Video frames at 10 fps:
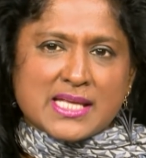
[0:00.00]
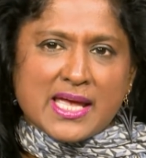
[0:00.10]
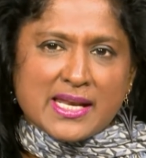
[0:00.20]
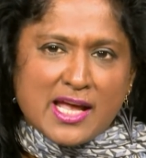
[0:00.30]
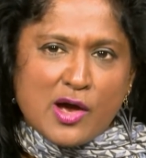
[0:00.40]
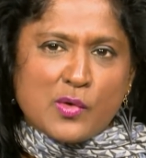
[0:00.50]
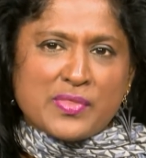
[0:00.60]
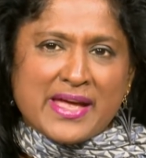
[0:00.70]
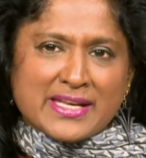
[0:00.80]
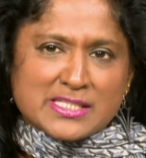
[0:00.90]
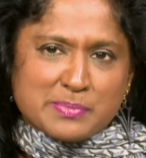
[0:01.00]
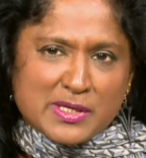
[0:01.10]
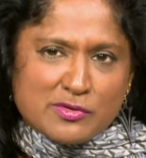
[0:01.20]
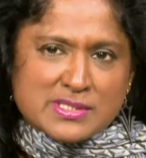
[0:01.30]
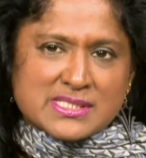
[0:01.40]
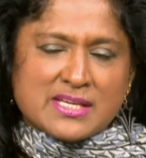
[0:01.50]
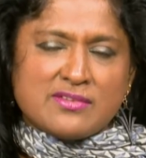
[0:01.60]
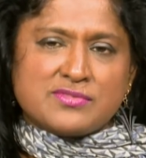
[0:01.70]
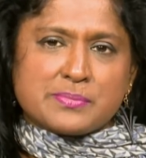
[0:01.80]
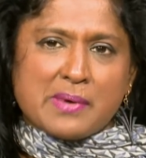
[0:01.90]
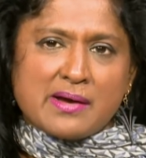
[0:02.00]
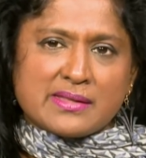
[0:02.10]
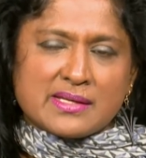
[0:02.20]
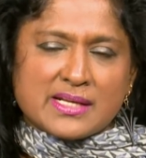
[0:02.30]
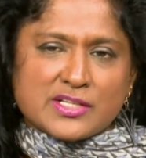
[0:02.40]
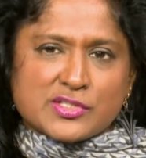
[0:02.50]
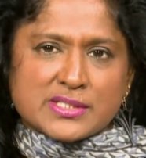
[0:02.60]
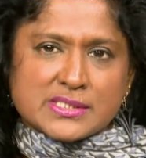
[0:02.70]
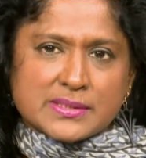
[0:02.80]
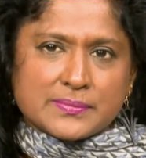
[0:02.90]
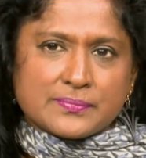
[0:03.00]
and how that is being received by the electorate.